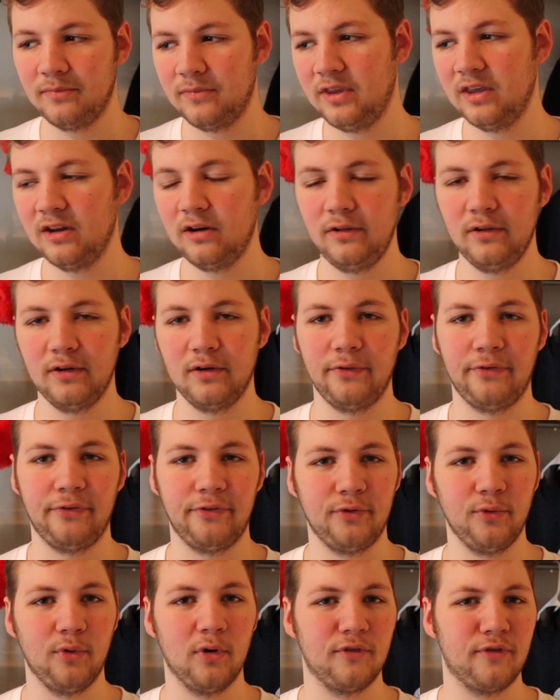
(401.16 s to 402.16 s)
get a little
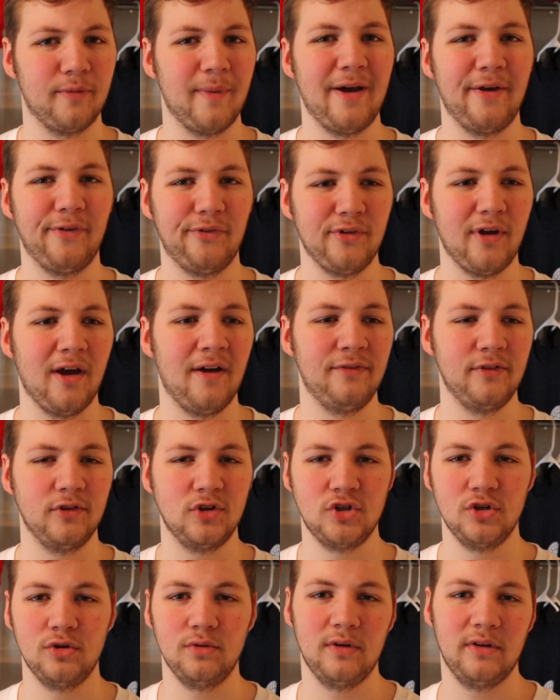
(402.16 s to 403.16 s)
sore from how soft the
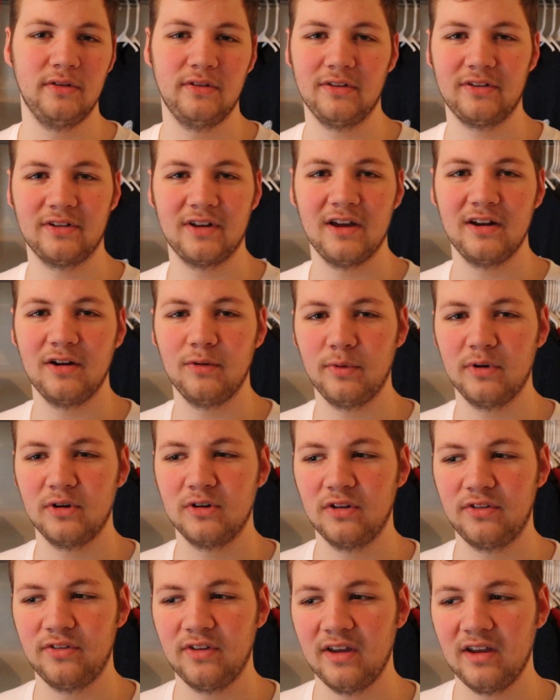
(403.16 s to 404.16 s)
shoe is. It's kind of weird
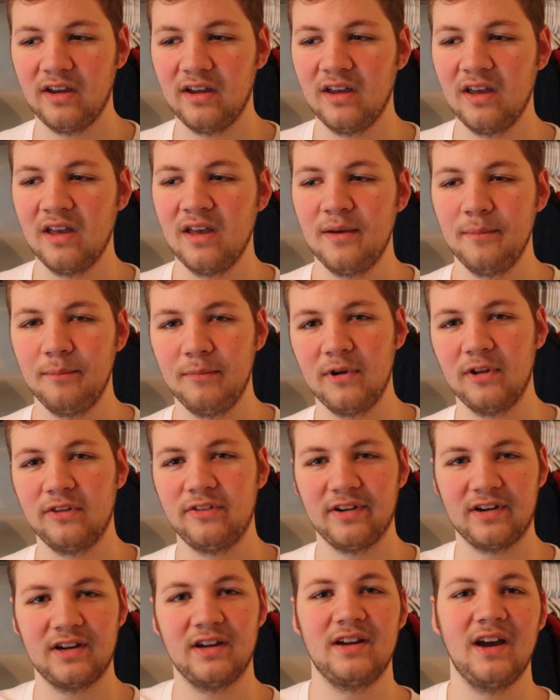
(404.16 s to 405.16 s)
to say, but it's
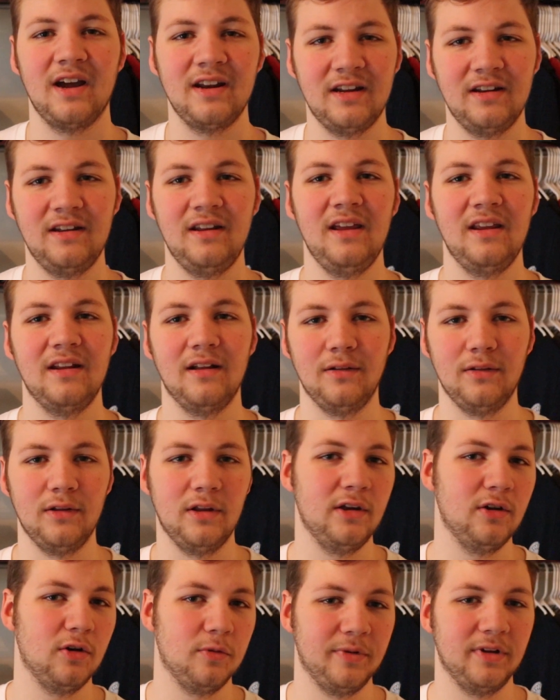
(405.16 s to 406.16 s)
like I kind of need a
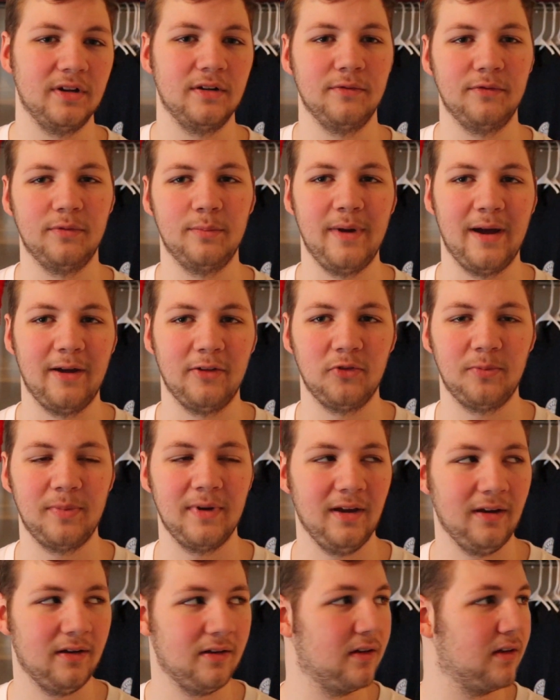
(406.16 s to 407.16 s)
little bit of bounce
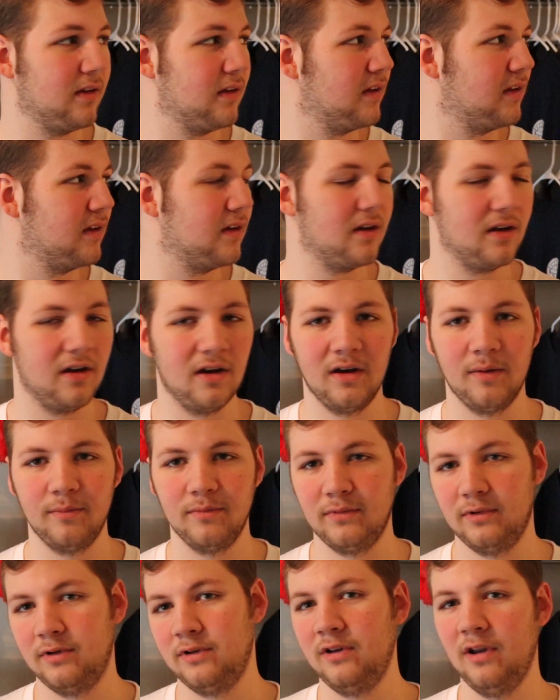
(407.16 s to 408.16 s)
back.
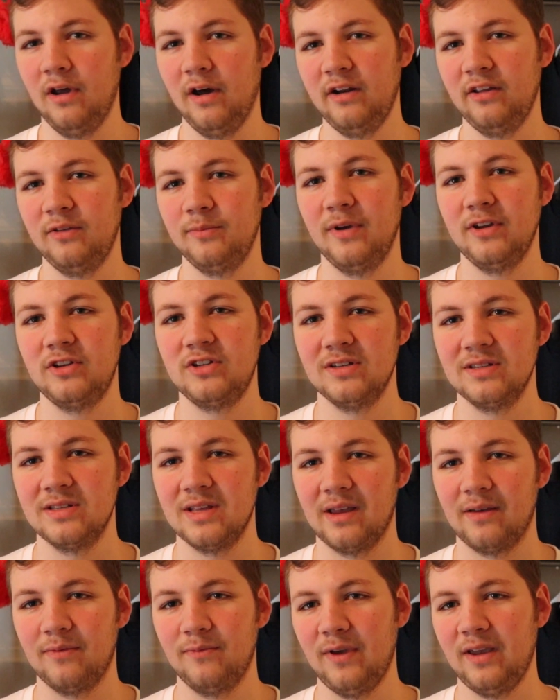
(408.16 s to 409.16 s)
Not as much as
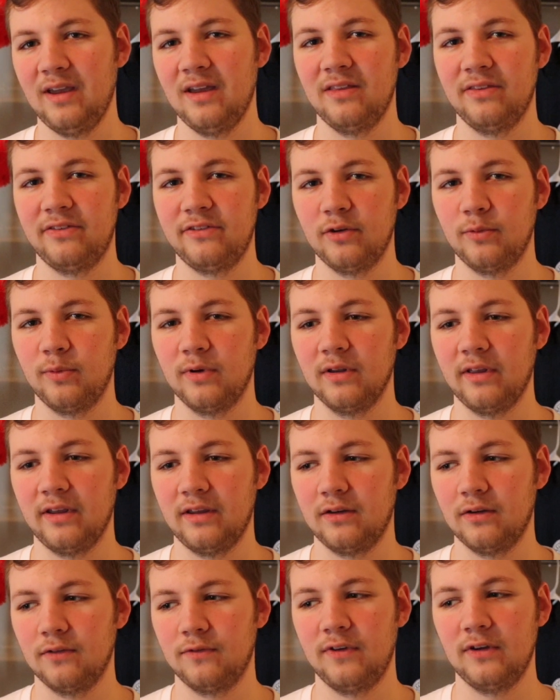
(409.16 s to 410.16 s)
like Vans to where
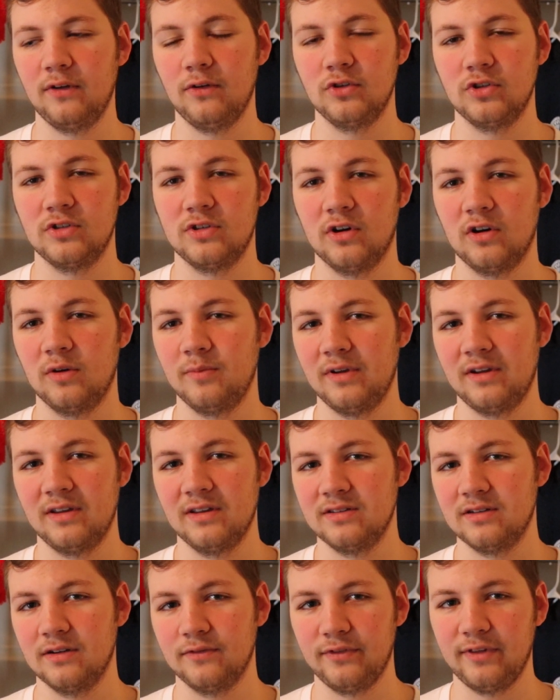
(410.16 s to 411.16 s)
like your feet will just hurt
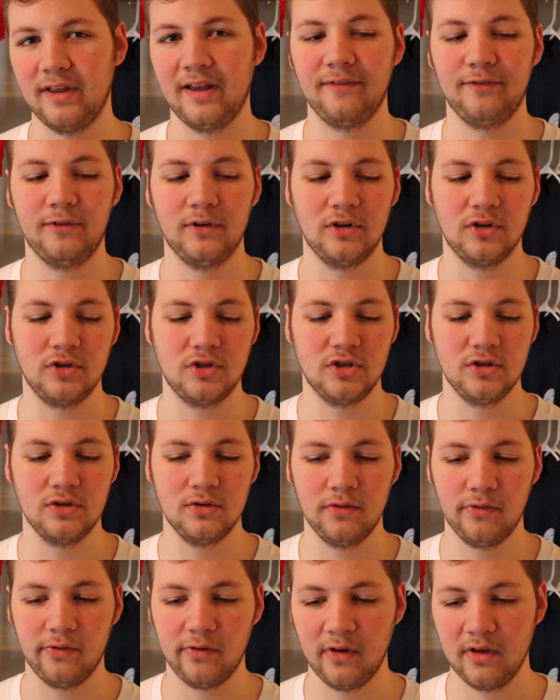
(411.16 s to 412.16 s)
because they're flat-footed
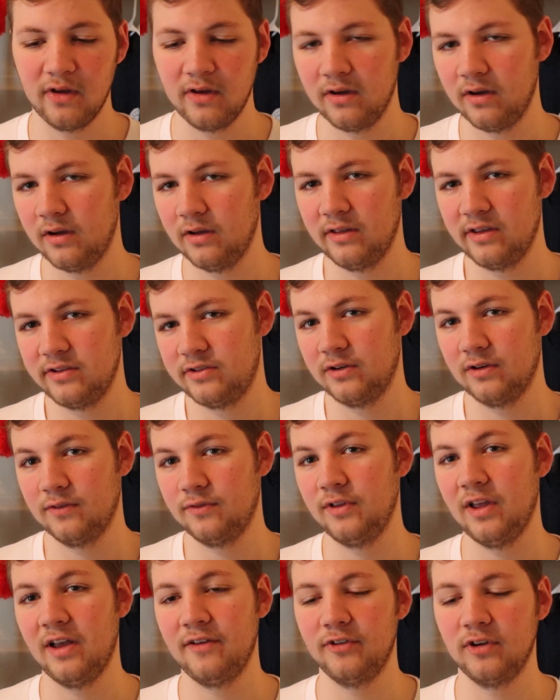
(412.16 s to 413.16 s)
shoes, unless you're a
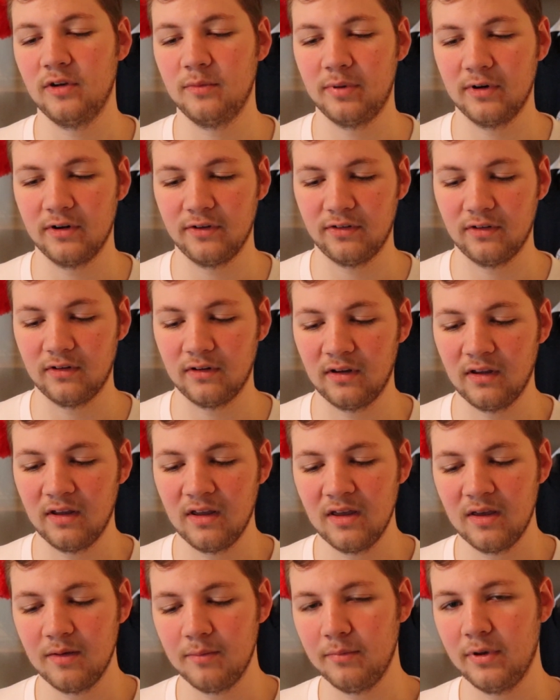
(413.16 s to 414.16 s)
flat-footed person.
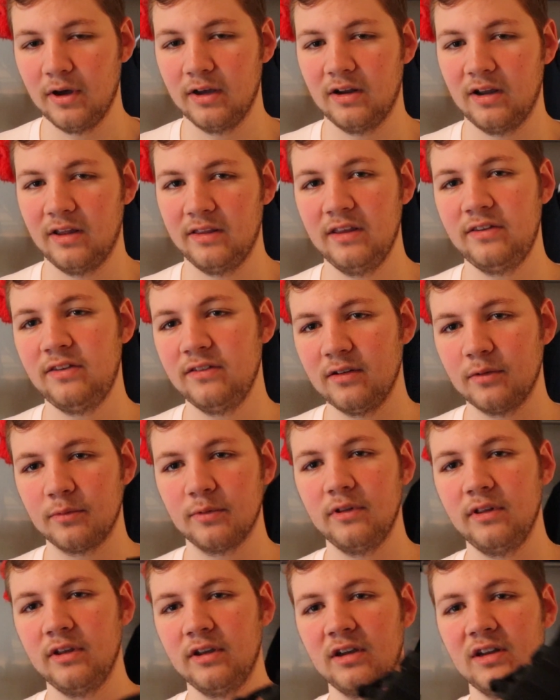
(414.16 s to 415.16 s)
But this is a
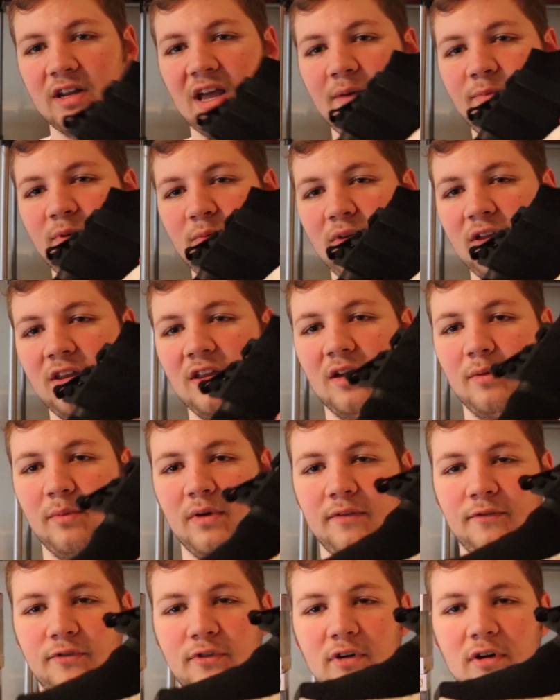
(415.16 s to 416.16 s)
really good happy medium,
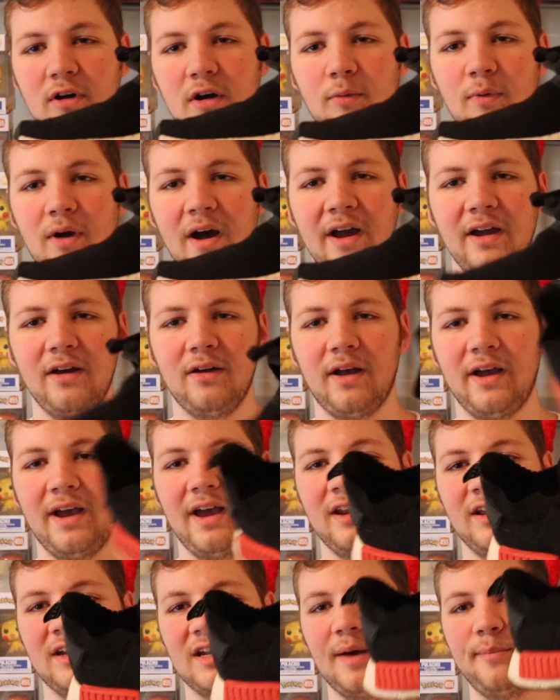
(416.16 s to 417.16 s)
and for a while I
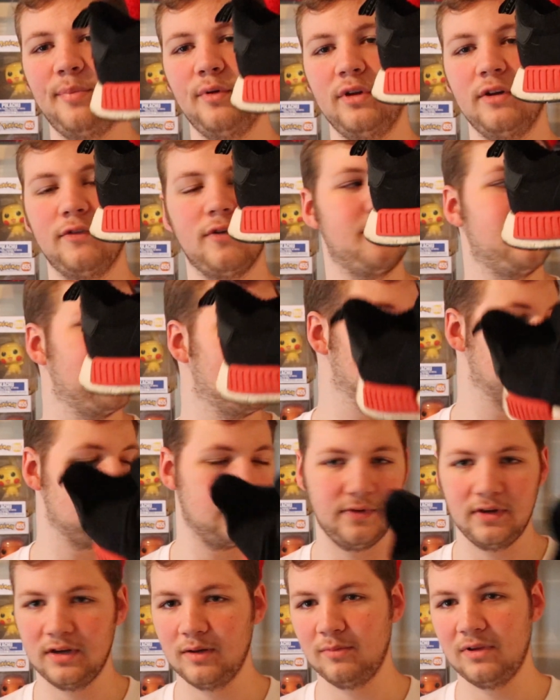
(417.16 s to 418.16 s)
had a couple of different pairs
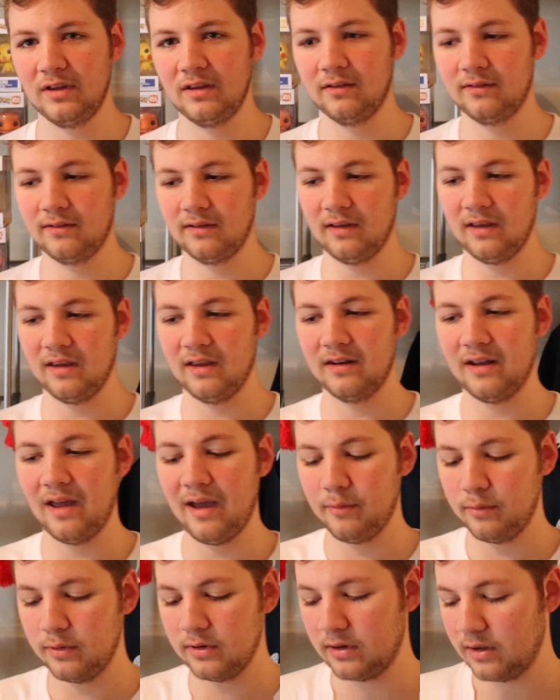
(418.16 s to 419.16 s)
of NMDs and
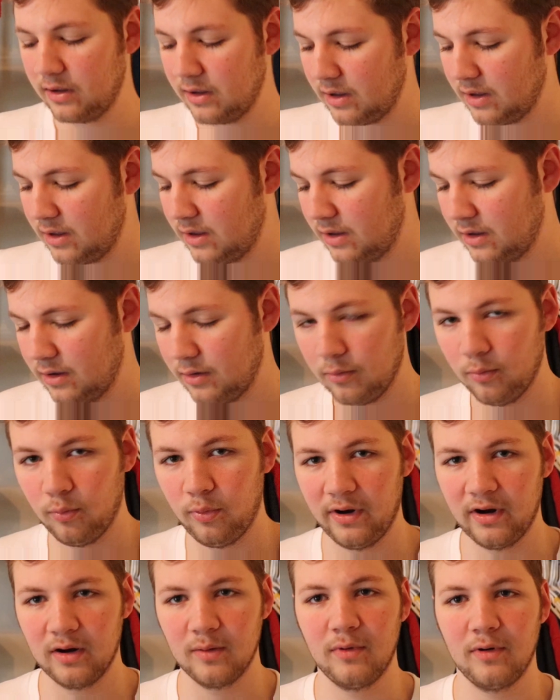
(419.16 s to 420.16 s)
I would
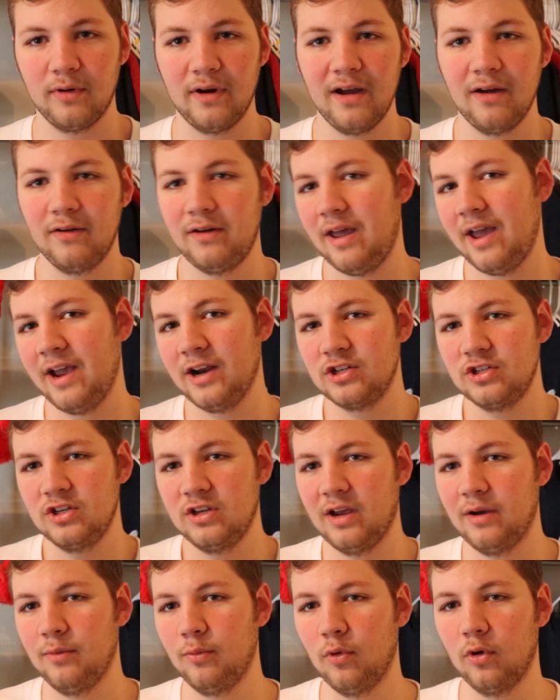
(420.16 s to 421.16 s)
wear them around.
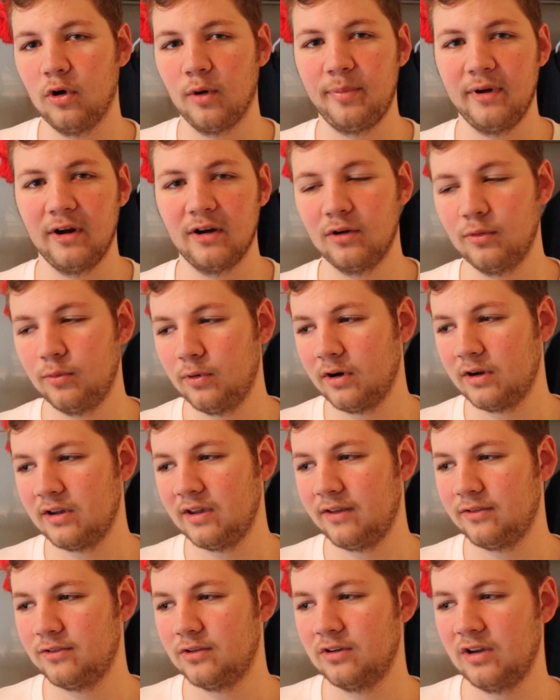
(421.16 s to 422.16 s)
Actually, I wore a pair to work
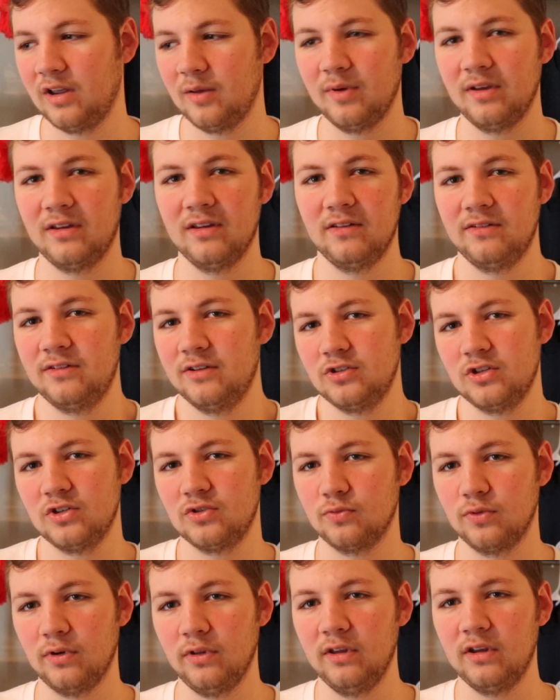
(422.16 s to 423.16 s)
yesterday because they're
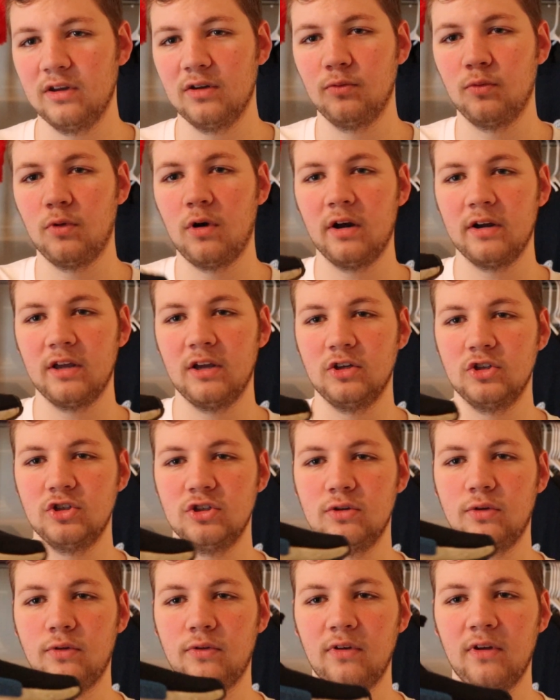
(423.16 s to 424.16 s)
just really good walking
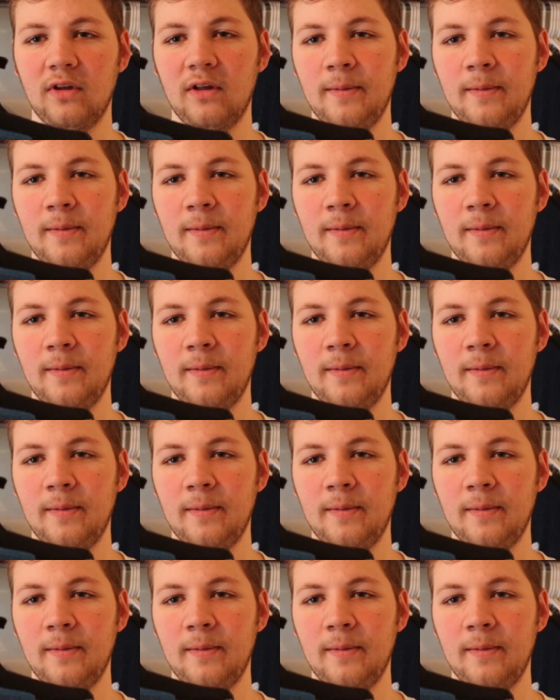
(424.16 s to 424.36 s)
shoes.